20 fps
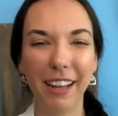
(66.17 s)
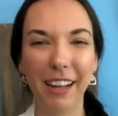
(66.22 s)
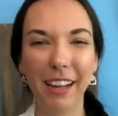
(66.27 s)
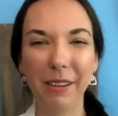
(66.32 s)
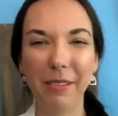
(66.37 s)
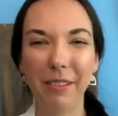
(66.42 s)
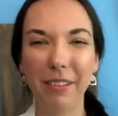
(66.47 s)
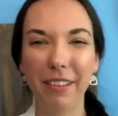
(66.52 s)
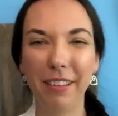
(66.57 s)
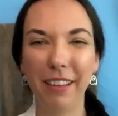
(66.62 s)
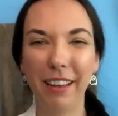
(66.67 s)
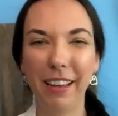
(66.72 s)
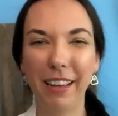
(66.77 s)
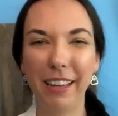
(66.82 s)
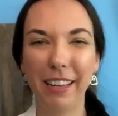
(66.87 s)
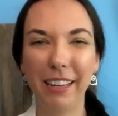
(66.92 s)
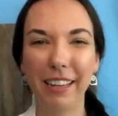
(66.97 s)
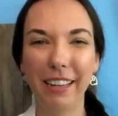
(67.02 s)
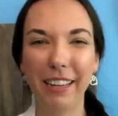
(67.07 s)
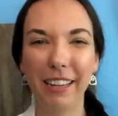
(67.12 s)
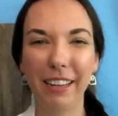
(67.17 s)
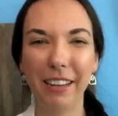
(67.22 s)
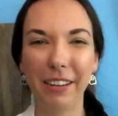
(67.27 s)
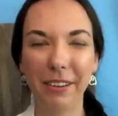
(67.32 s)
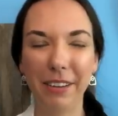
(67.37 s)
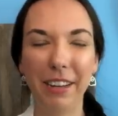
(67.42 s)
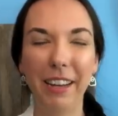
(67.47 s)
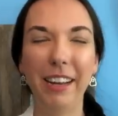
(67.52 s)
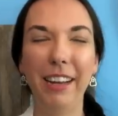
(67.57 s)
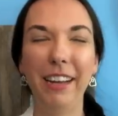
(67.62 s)
I was like,
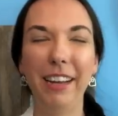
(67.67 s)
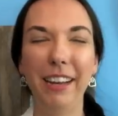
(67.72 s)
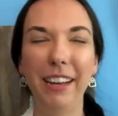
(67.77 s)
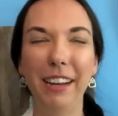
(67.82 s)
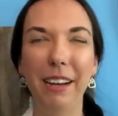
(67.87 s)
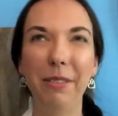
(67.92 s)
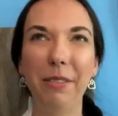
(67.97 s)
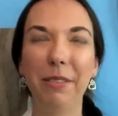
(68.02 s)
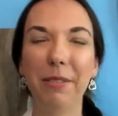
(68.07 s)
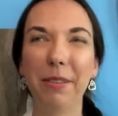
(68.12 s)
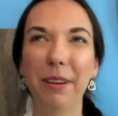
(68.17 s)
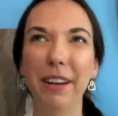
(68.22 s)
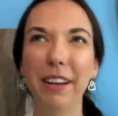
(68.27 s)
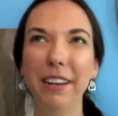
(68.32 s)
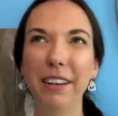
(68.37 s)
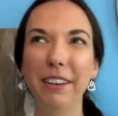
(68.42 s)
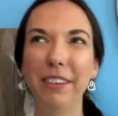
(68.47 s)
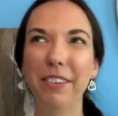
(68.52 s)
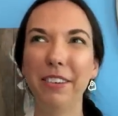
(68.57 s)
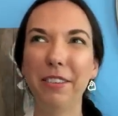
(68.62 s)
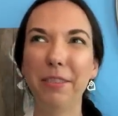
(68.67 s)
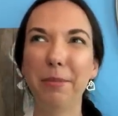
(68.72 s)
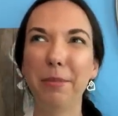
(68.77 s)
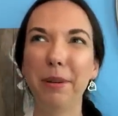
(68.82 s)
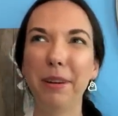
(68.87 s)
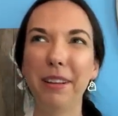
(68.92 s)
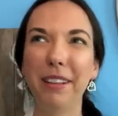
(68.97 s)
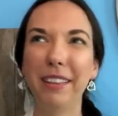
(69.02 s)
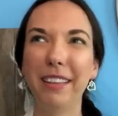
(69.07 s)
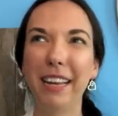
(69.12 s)
okay, I was ready to just
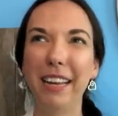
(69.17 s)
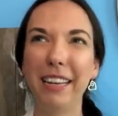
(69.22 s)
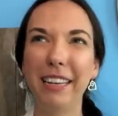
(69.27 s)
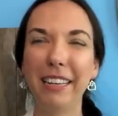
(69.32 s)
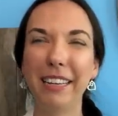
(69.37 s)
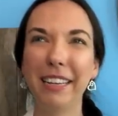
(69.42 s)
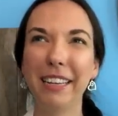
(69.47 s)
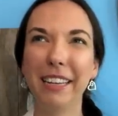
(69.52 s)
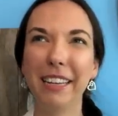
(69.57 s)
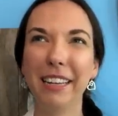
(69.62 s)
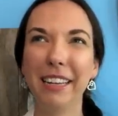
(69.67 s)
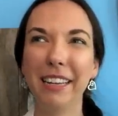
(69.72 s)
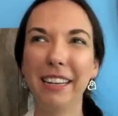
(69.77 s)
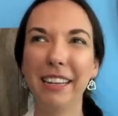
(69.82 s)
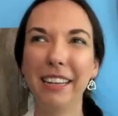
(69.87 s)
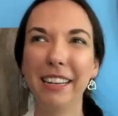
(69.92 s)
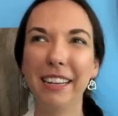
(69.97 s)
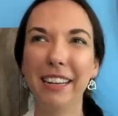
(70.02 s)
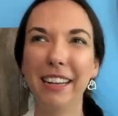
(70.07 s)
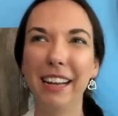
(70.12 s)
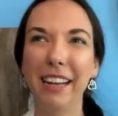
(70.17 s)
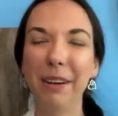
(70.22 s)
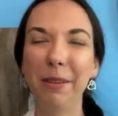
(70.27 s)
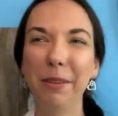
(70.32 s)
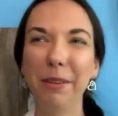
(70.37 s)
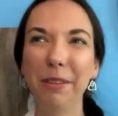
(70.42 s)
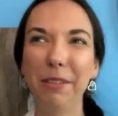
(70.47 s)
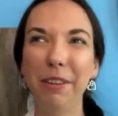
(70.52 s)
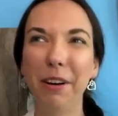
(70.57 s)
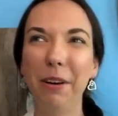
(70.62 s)
put like I don't
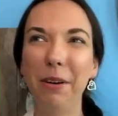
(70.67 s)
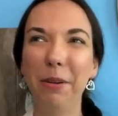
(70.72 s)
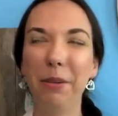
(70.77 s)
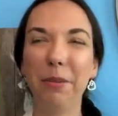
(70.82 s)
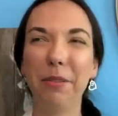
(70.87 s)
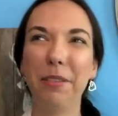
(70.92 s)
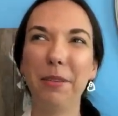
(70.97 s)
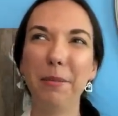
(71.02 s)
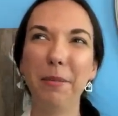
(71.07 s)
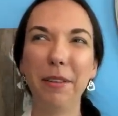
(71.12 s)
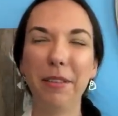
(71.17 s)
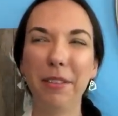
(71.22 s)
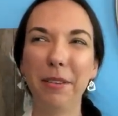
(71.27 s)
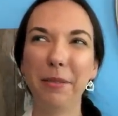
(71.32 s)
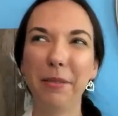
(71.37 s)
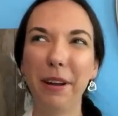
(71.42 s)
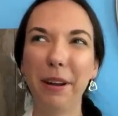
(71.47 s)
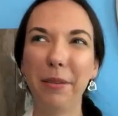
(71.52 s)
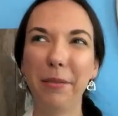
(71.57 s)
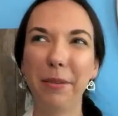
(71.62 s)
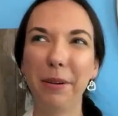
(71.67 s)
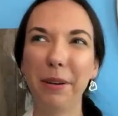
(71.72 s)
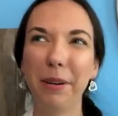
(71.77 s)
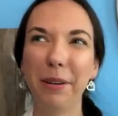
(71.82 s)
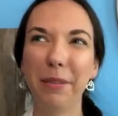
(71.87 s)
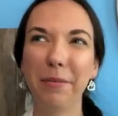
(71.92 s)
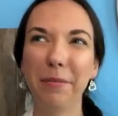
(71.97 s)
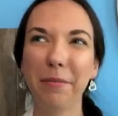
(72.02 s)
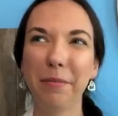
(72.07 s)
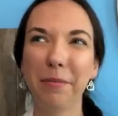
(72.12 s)
know if wholesome is the right
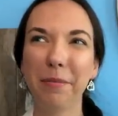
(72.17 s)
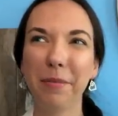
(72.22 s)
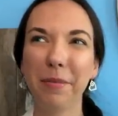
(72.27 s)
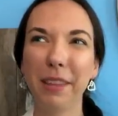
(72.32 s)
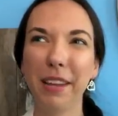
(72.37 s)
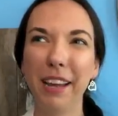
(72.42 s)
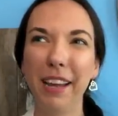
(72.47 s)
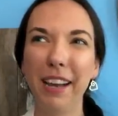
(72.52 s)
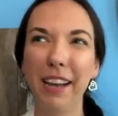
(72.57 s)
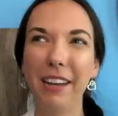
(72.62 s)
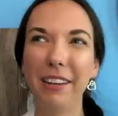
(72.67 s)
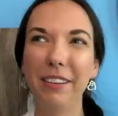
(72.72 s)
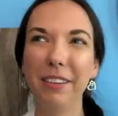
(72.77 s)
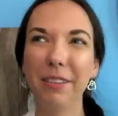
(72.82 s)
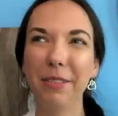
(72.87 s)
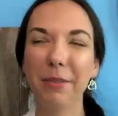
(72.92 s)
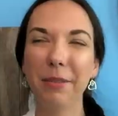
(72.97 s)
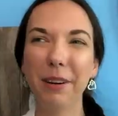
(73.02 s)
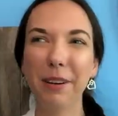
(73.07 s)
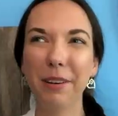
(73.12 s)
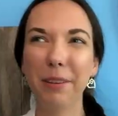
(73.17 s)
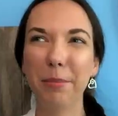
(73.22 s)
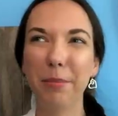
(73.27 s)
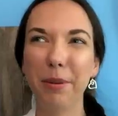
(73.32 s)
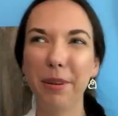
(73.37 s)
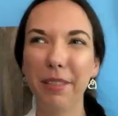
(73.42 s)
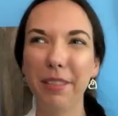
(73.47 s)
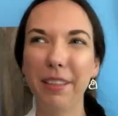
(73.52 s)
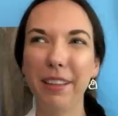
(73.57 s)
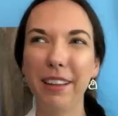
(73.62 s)
word. I just wanted to
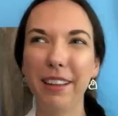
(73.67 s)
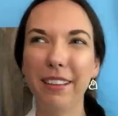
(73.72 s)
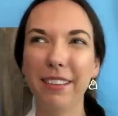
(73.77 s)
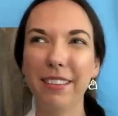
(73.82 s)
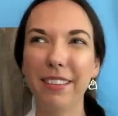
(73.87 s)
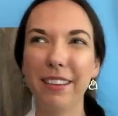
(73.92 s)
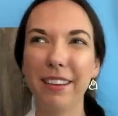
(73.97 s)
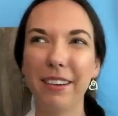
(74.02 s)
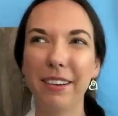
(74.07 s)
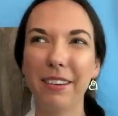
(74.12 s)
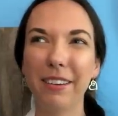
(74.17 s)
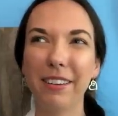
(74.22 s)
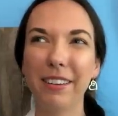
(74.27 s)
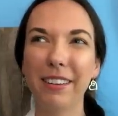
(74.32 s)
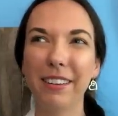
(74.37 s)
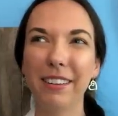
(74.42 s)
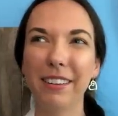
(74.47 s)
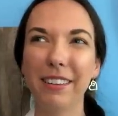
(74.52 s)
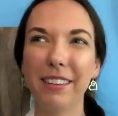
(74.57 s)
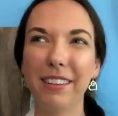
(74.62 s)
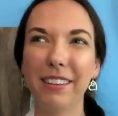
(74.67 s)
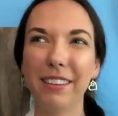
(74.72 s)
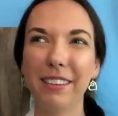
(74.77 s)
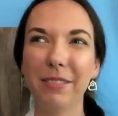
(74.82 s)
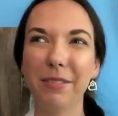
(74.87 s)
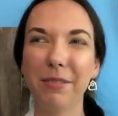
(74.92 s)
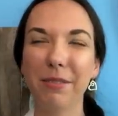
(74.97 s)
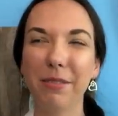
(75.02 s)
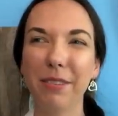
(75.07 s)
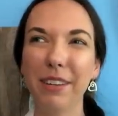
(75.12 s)
put things that are
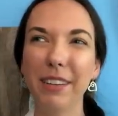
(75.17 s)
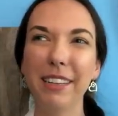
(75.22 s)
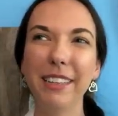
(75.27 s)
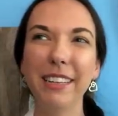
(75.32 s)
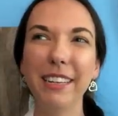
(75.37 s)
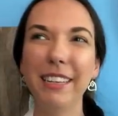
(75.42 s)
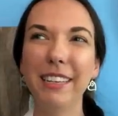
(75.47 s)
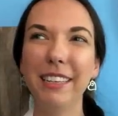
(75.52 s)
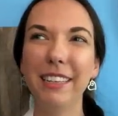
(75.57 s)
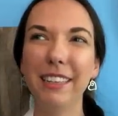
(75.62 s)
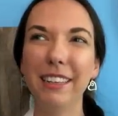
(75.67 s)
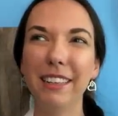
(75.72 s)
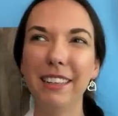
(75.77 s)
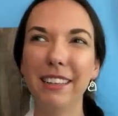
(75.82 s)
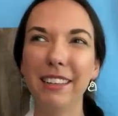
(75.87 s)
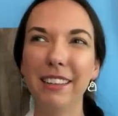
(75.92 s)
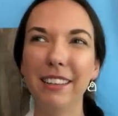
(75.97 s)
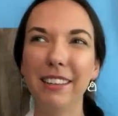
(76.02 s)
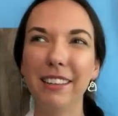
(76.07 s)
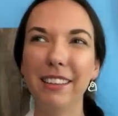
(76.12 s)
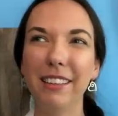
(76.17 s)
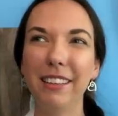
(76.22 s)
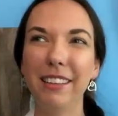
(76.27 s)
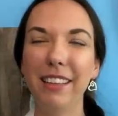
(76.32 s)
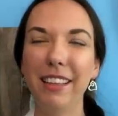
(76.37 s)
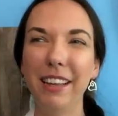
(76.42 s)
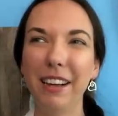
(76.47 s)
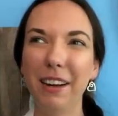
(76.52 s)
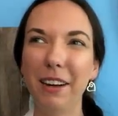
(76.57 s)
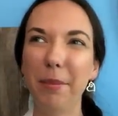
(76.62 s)
really
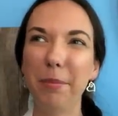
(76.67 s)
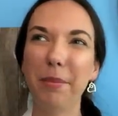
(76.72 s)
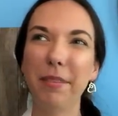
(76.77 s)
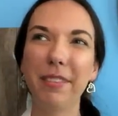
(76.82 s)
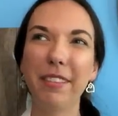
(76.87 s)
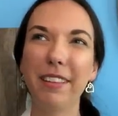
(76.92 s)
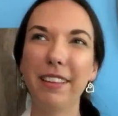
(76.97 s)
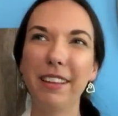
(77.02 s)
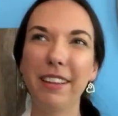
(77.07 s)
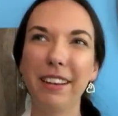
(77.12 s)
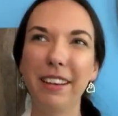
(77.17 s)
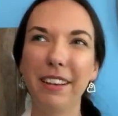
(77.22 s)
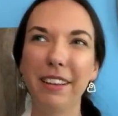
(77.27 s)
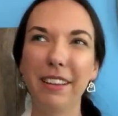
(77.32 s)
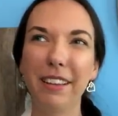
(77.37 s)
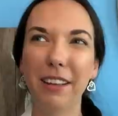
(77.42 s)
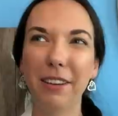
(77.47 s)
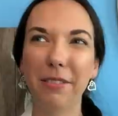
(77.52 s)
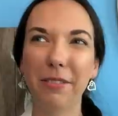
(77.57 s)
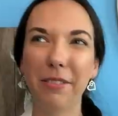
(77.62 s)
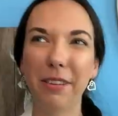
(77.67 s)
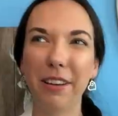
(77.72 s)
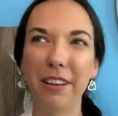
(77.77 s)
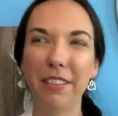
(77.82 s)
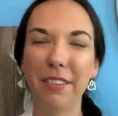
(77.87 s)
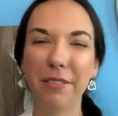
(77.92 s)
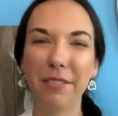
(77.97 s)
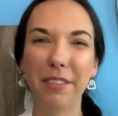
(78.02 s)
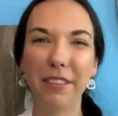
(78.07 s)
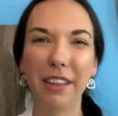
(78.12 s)
the opposite in a lot of
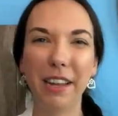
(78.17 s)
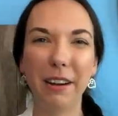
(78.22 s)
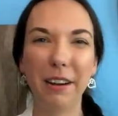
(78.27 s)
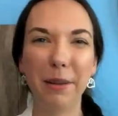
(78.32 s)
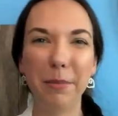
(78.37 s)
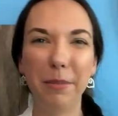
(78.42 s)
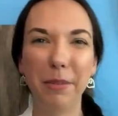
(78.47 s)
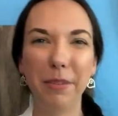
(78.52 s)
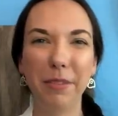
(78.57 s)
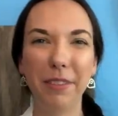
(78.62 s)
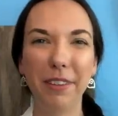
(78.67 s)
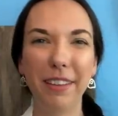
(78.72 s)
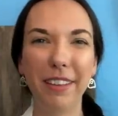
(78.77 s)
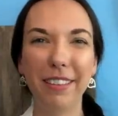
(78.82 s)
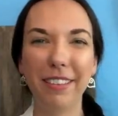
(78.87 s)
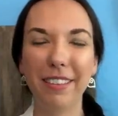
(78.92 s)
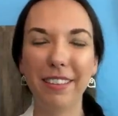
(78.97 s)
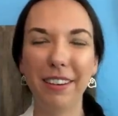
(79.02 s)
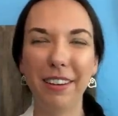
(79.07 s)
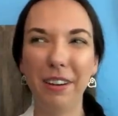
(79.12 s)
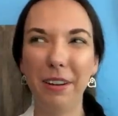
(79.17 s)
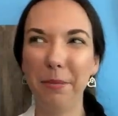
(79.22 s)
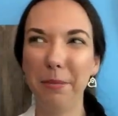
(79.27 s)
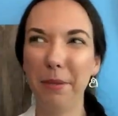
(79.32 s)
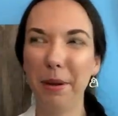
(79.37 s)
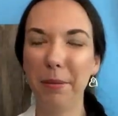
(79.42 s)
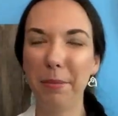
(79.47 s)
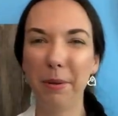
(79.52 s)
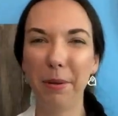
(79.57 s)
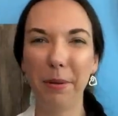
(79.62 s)
ways of scary movies on
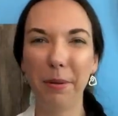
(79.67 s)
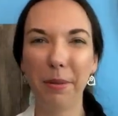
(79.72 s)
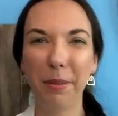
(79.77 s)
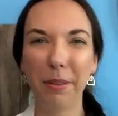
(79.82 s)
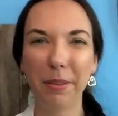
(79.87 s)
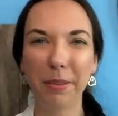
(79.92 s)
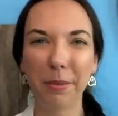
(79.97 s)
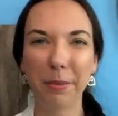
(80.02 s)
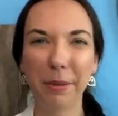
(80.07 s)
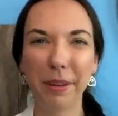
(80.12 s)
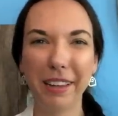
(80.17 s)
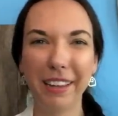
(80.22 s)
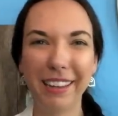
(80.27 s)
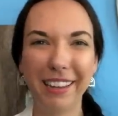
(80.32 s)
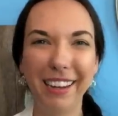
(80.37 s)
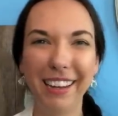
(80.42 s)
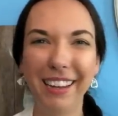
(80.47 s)
my poll this week,